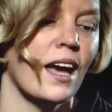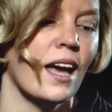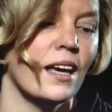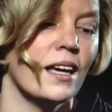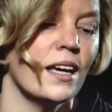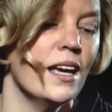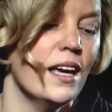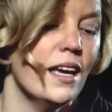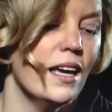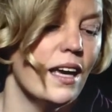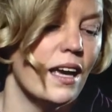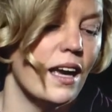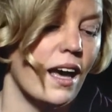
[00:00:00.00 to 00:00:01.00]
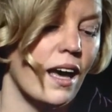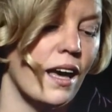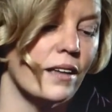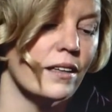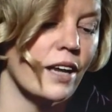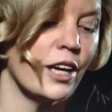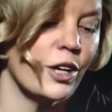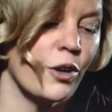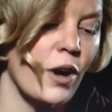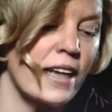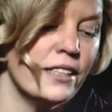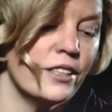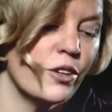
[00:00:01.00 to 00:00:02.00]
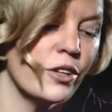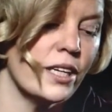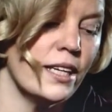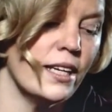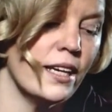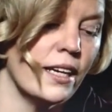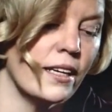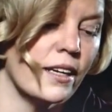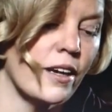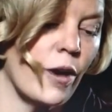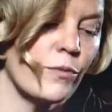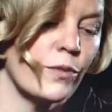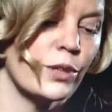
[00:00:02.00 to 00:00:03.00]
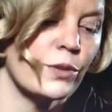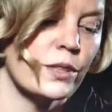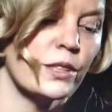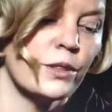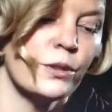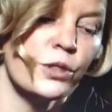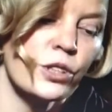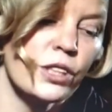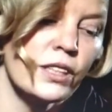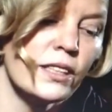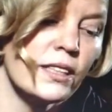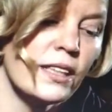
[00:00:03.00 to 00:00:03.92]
I got a grad degree in conflict resolution,